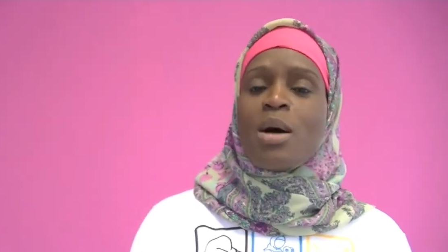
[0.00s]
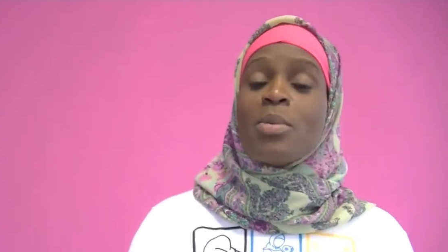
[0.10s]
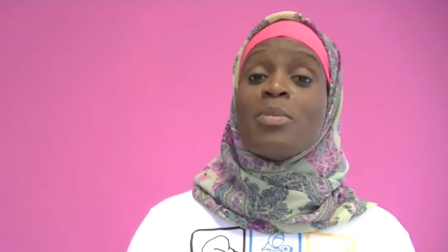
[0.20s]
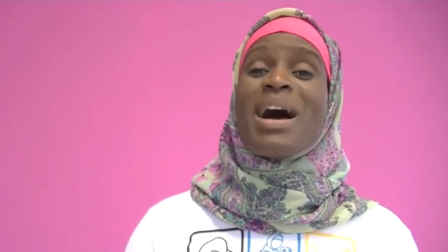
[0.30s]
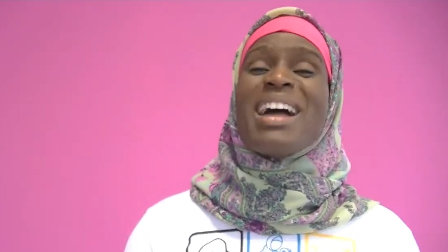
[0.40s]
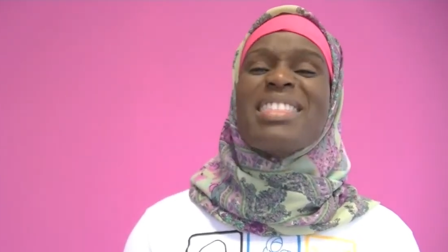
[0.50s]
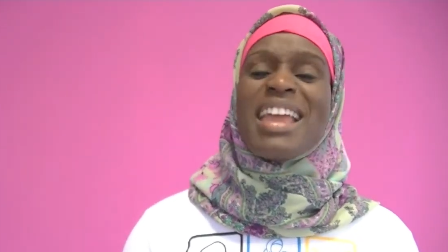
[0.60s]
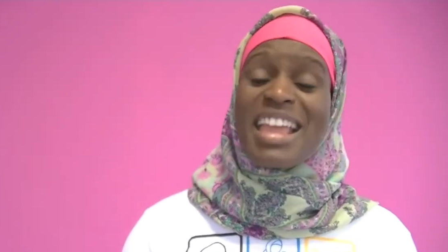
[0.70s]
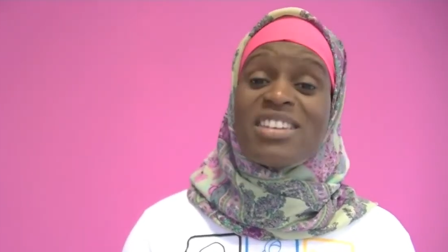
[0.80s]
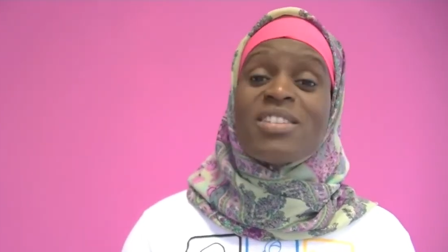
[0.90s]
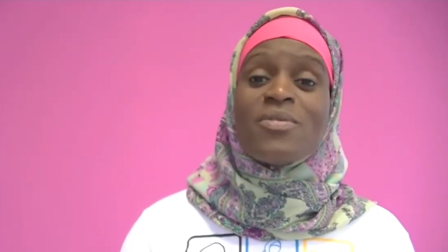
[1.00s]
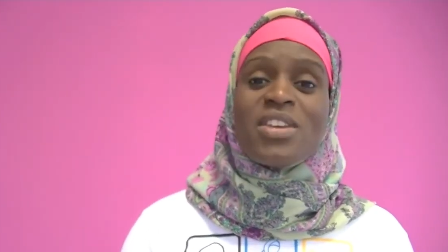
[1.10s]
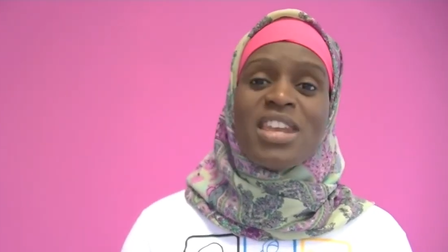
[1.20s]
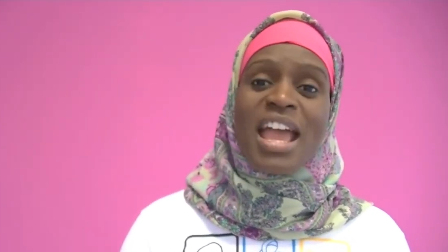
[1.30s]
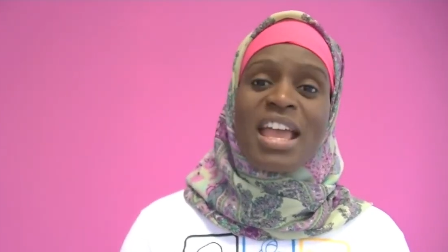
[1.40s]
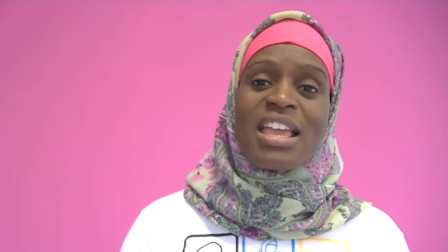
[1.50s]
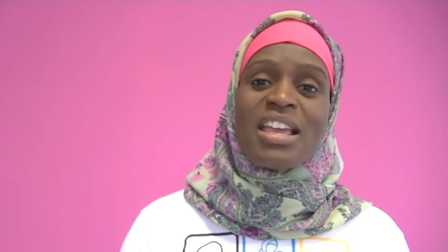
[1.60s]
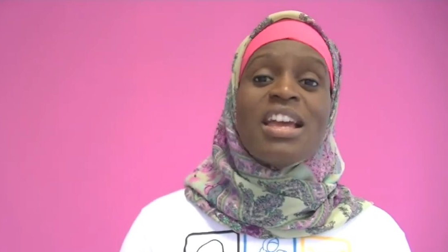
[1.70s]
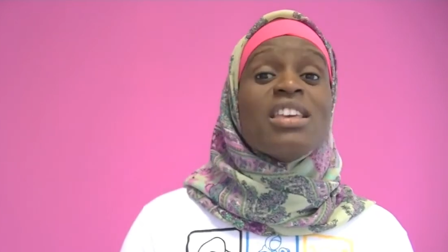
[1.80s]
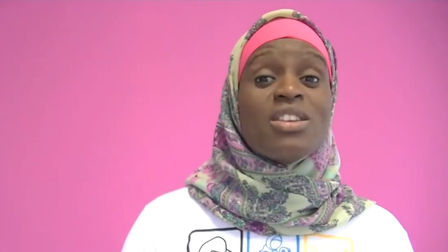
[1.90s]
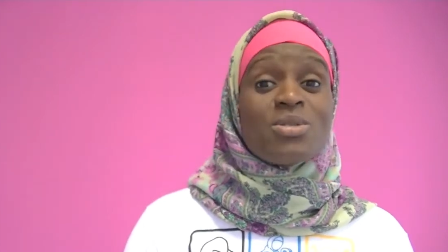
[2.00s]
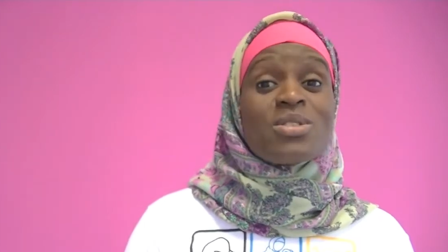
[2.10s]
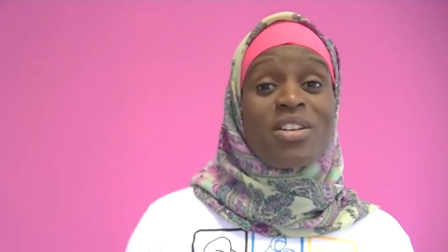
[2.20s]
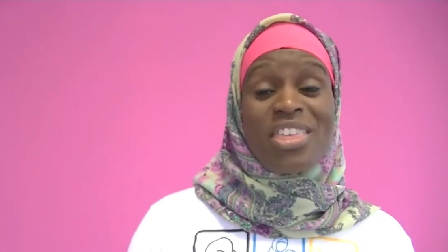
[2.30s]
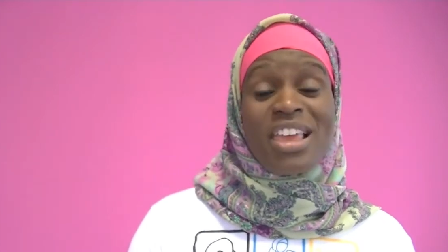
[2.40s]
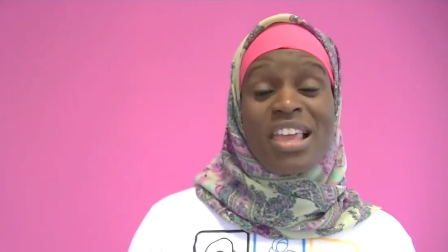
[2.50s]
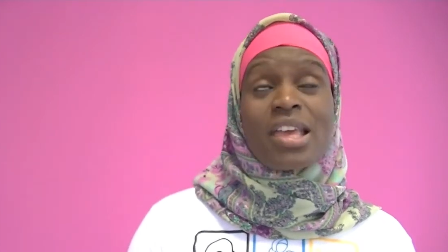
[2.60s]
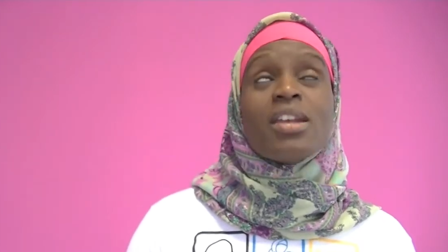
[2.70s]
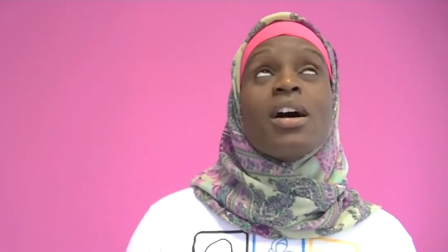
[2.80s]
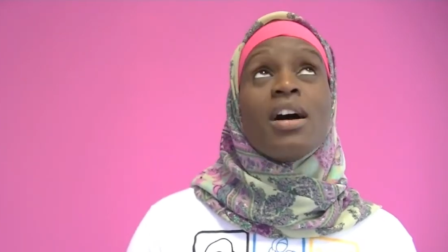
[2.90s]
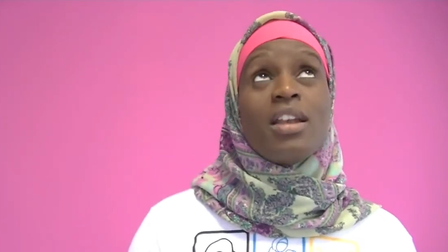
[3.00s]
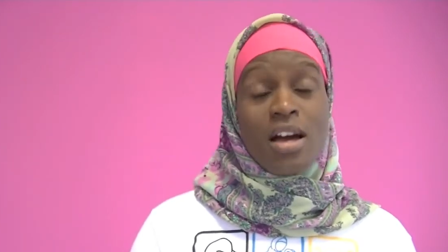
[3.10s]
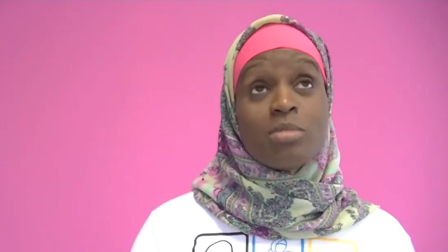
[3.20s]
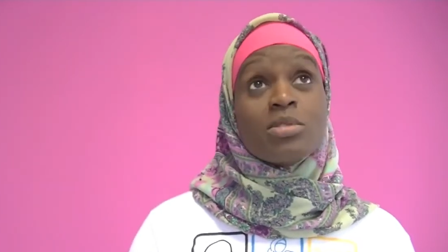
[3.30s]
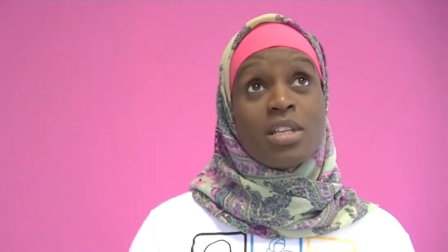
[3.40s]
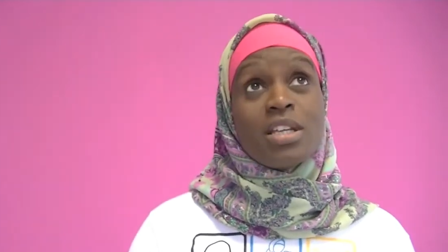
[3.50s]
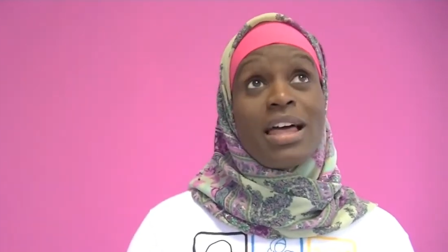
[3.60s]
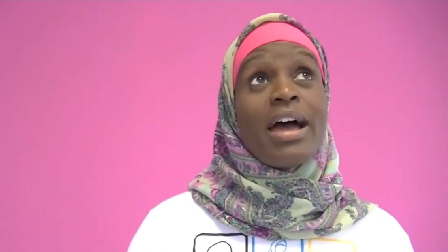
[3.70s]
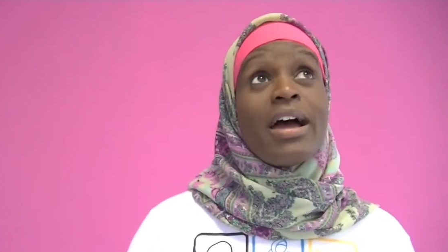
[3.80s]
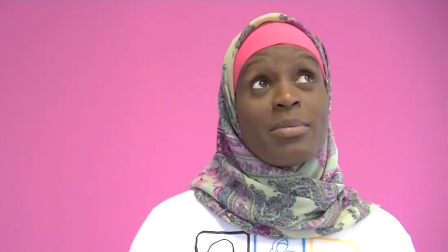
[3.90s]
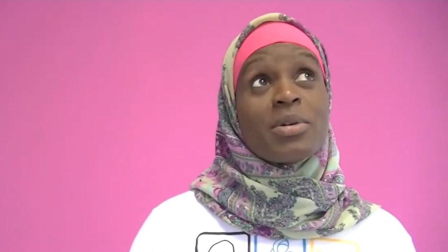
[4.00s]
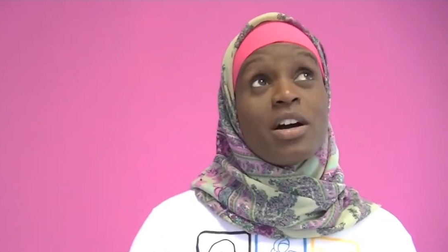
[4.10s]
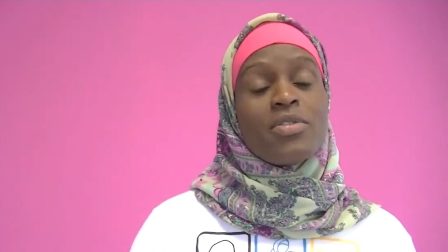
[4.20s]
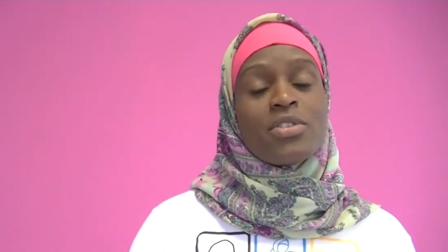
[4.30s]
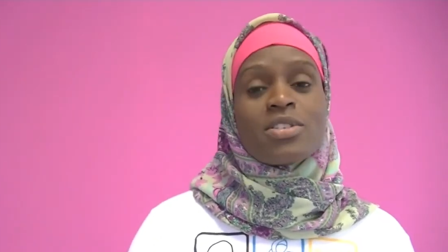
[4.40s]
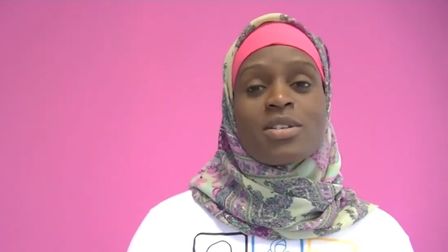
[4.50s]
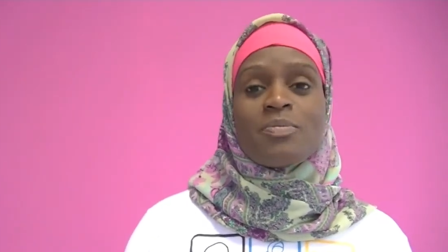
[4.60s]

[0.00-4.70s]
But by the end of the day, you are thinking, Alhamdulillah, I'm covered.